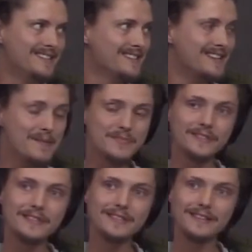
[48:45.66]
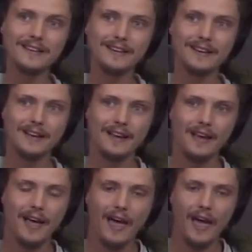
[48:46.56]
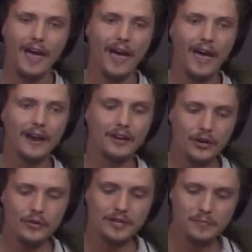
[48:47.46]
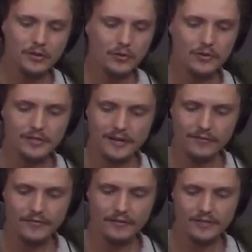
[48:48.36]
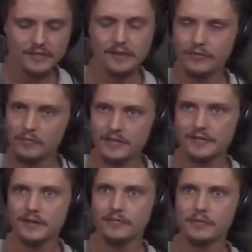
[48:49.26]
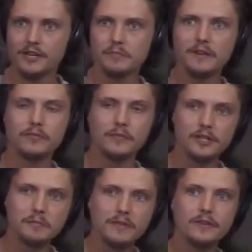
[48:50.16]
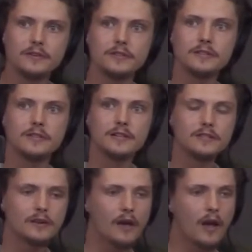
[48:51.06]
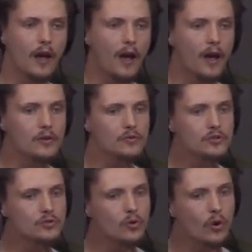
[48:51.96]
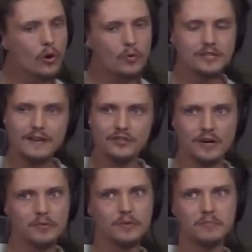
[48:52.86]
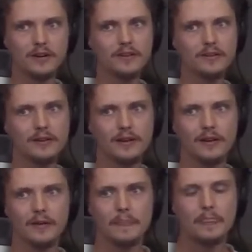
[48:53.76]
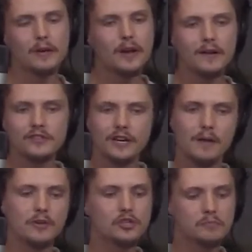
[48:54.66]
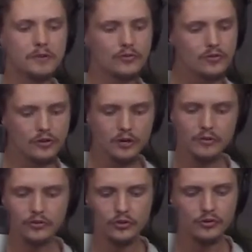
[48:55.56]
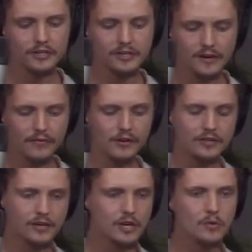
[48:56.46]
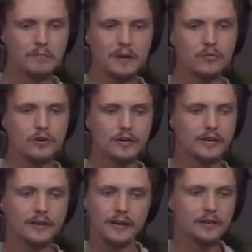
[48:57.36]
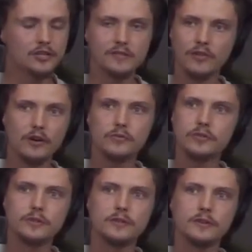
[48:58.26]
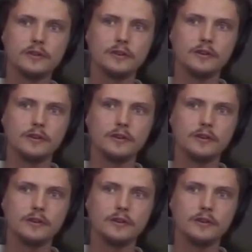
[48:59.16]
It just happens. And I know this because I've, I've seen it for myself. I mean, I speak from experience. That's mm. I used to always have trouble with money. And after coming to Peru, going through all the stuff and continuing my work, it like it just flows